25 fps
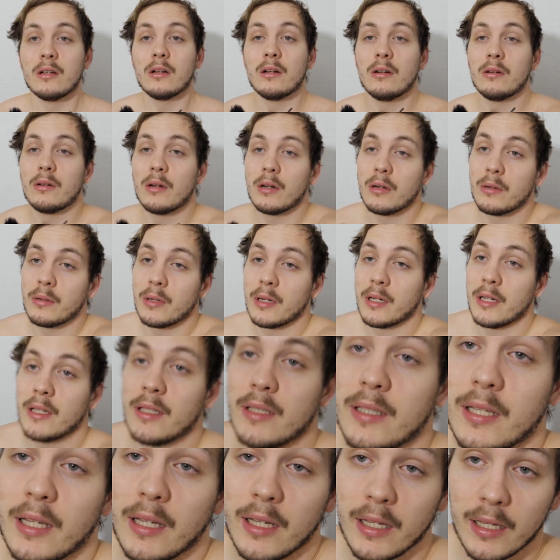Oh, all
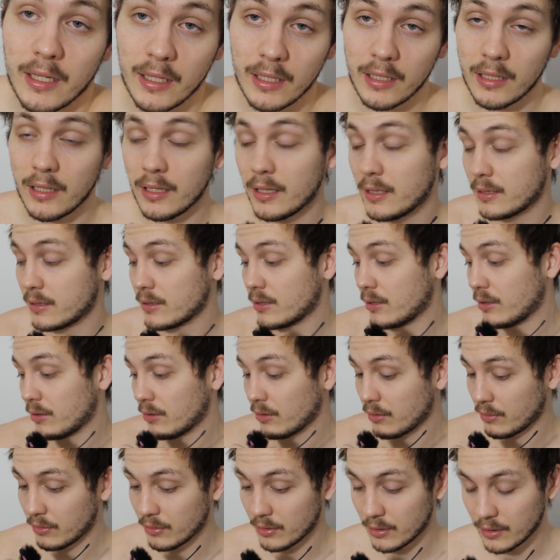right, let's
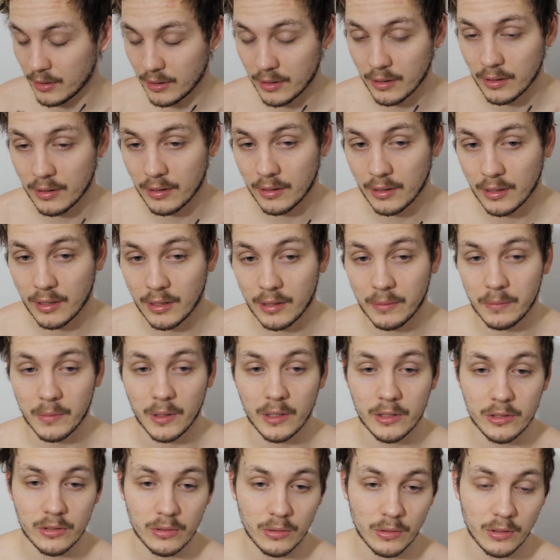go. And
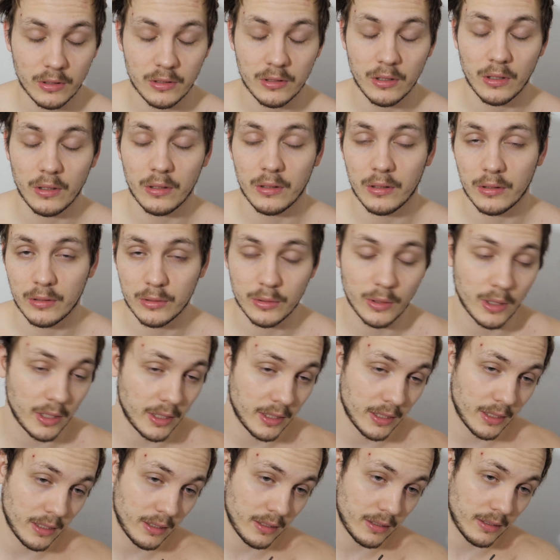my shorts are not
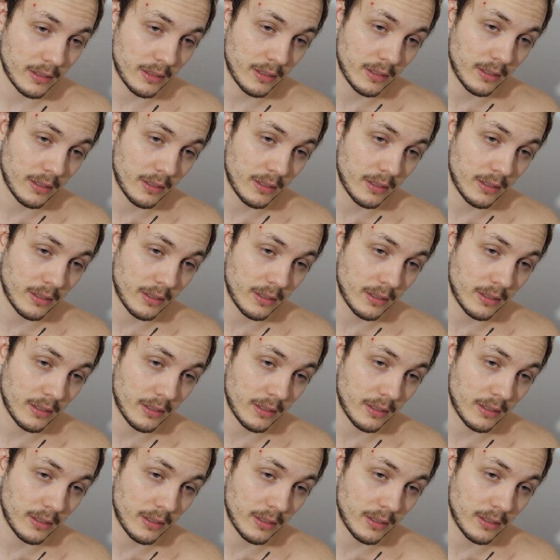dry yet.